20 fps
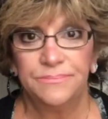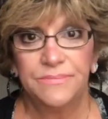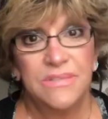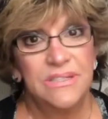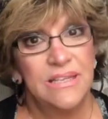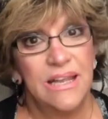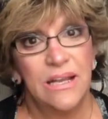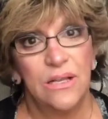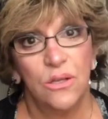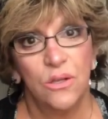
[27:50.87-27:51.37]

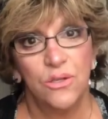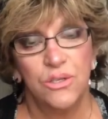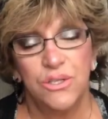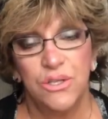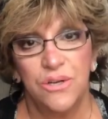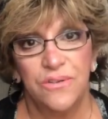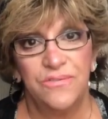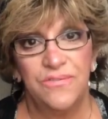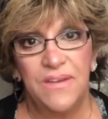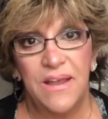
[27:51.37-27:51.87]
Stay close
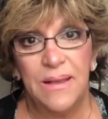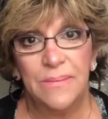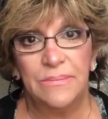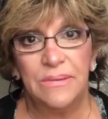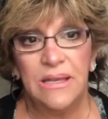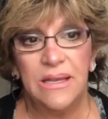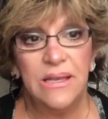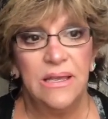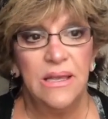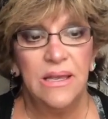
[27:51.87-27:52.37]
to your
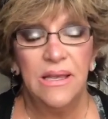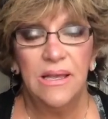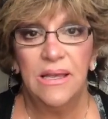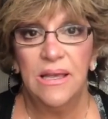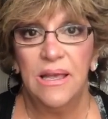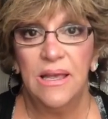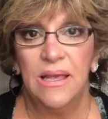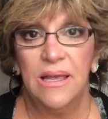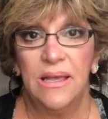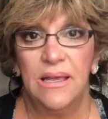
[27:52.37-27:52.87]
family
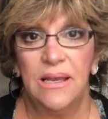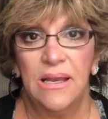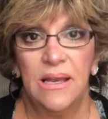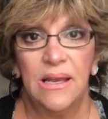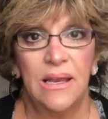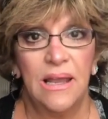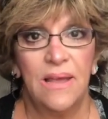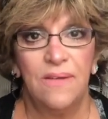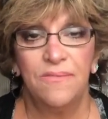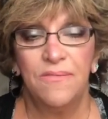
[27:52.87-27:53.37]
and
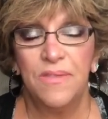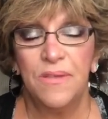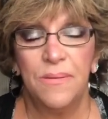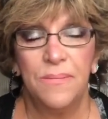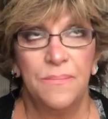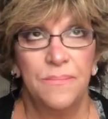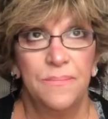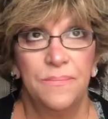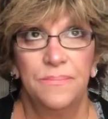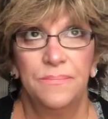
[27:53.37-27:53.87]
love
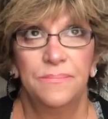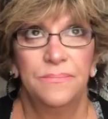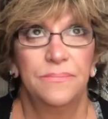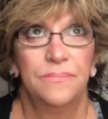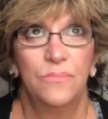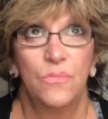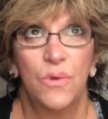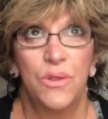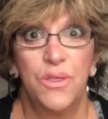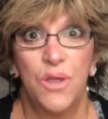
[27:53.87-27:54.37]
them
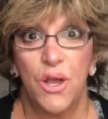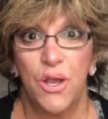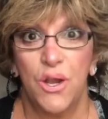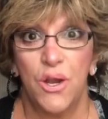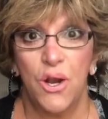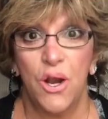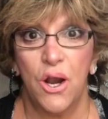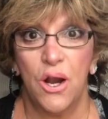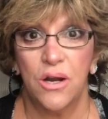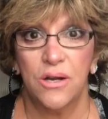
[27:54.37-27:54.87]
with all
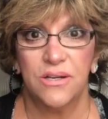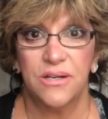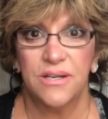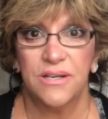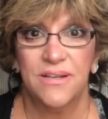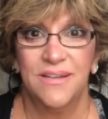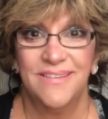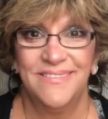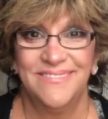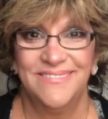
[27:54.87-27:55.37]
your heart.
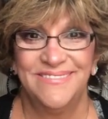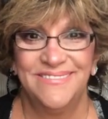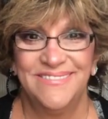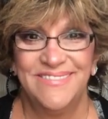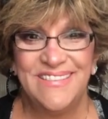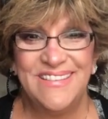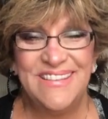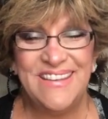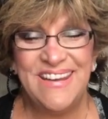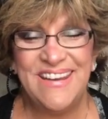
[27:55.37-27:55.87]

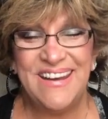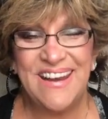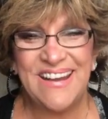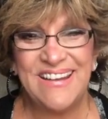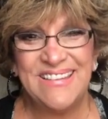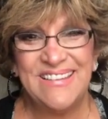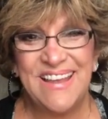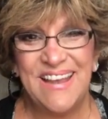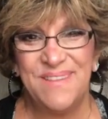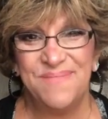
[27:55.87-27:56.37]
See you
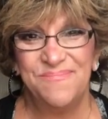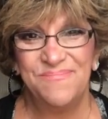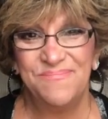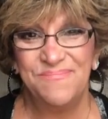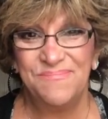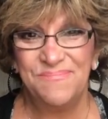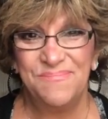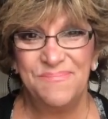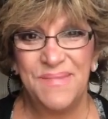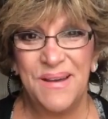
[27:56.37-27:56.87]
next time.
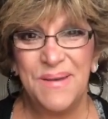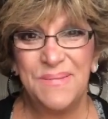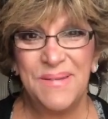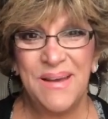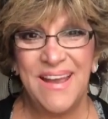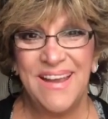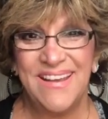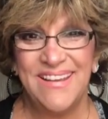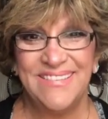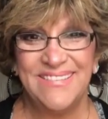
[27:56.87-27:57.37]

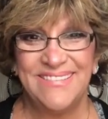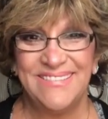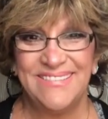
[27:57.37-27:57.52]
Bye-bye.